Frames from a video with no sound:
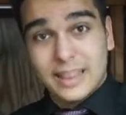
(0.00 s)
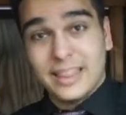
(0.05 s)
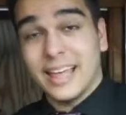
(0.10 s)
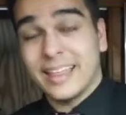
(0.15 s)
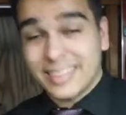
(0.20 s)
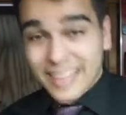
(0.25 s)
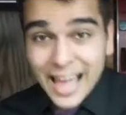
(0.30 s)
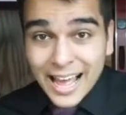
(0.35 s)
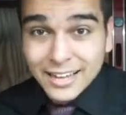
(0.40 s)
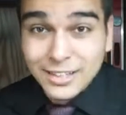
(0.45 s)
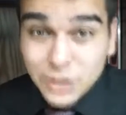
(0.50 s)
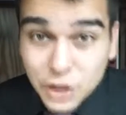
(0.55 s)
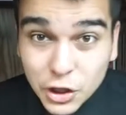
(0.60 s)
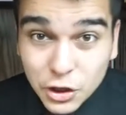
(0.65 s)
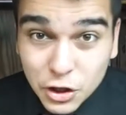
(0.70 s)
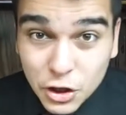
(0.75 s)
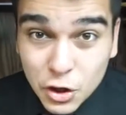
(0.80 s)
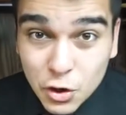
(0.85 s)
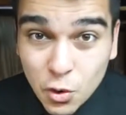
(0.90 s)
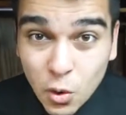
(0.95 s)
that that
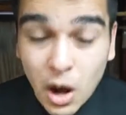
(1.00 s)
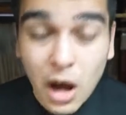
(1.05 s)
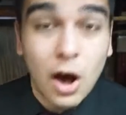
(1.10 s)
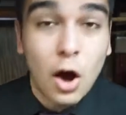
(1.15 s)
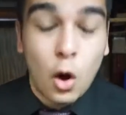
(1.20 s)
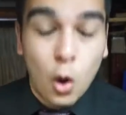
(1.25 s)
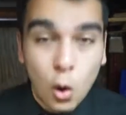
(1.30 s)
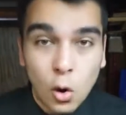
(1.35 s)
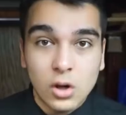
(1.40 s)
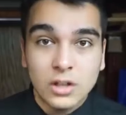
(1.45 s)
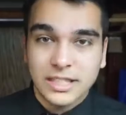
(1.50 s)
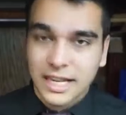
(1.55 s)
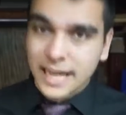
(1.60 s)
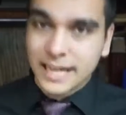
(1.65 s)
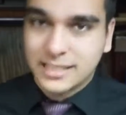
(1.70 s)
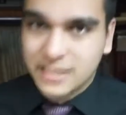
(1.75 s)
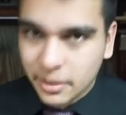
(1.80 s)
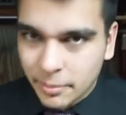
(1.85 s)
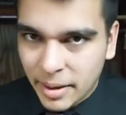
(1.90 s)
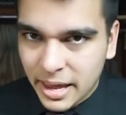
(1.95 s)
took you a whole
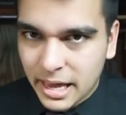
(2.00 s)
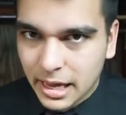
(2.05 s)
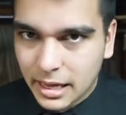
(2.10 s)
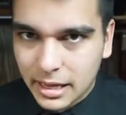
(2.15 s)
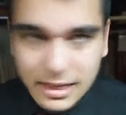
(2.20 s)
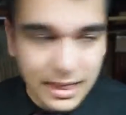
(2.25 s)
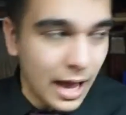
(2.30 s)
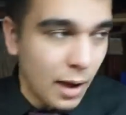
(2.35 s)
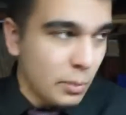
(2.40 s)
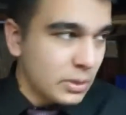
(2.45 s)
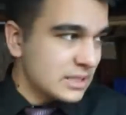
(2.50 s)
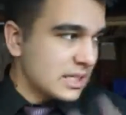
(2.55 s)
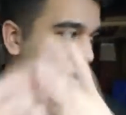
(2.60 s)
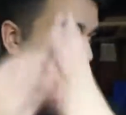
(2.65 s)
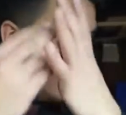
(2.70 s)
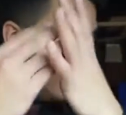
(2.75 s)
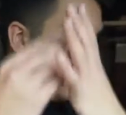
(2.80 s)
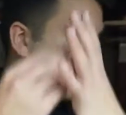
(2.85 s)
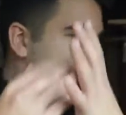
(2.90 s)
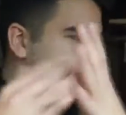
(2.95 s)
day to make. That was
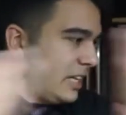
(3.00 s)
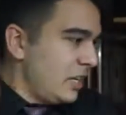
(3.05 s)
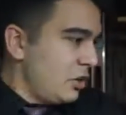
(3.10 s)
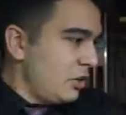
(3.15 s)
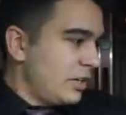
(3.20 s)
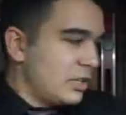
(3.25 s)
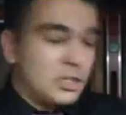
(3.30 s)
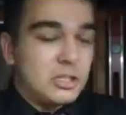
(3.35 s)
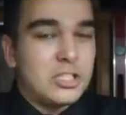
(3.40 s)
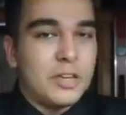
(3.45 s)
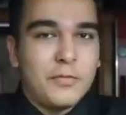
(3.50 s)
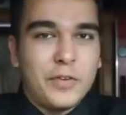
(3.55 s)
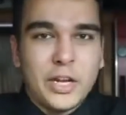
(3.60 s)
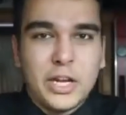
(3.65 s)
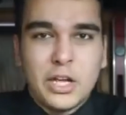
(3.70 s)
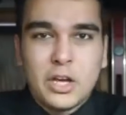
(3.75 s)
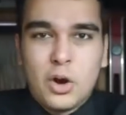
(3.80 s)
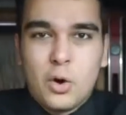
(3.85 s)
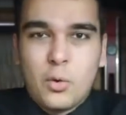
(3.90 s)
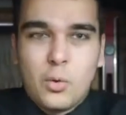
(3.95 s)
literally just a
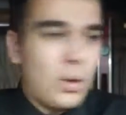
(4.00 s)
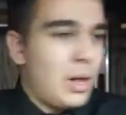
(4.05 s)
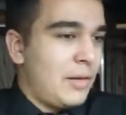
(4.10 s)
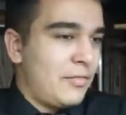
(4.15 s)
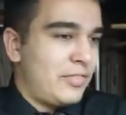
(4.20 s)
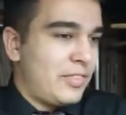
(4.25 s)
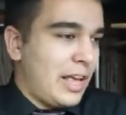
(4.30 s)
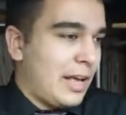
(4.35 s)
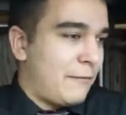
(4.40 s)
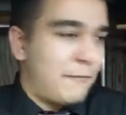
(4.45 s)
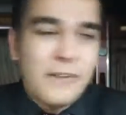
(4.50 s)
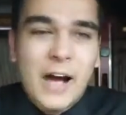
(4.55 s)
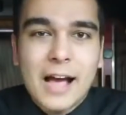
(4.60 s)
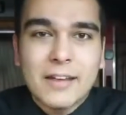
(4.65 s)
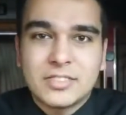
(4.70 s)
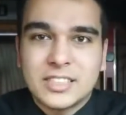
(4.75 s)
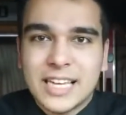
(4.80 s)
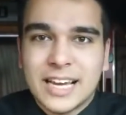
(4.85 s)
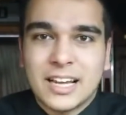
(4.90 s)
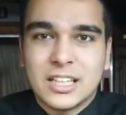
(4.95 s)
video of like
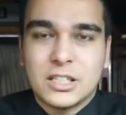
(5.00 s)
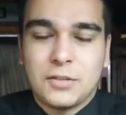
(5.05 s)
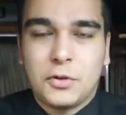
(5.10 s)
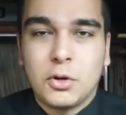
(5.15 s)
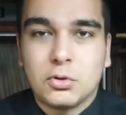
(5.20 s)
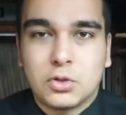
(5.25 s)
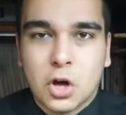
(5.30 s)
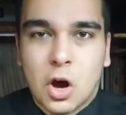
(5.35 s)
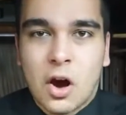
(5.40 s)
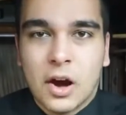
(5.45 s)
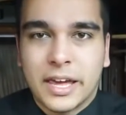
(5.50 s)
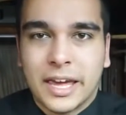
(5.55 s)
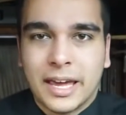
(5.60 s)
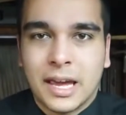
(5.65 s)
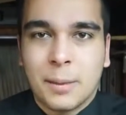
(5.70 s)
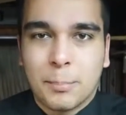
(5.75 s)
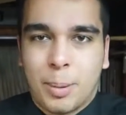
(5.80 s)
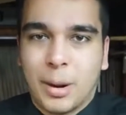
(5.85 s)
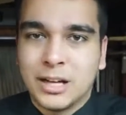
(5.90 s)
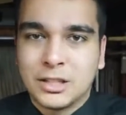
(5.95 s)
five seconds of you
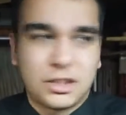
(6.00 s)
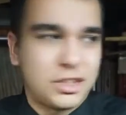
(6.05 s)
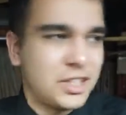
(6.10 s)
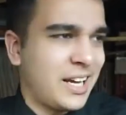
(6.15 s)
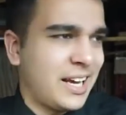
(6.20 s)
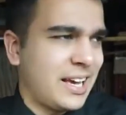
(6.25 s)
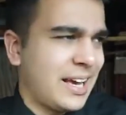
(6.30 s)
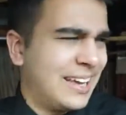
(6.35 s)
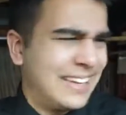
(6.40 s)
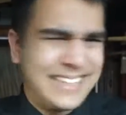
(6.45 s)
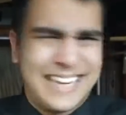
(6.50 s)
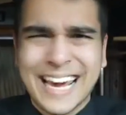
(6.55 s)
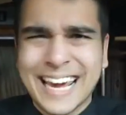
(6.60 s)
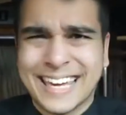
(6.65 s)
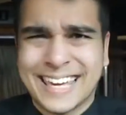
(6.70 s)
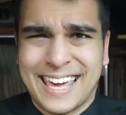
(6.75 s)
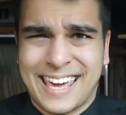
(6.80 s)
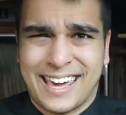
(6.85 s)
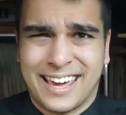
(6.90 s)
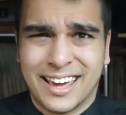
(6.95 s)
talking and punching and
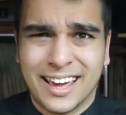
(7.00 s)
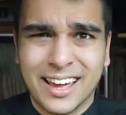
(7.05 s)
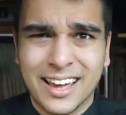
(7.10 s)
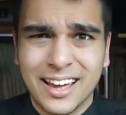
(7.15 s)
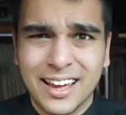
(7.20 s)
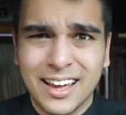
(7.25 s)
kicking.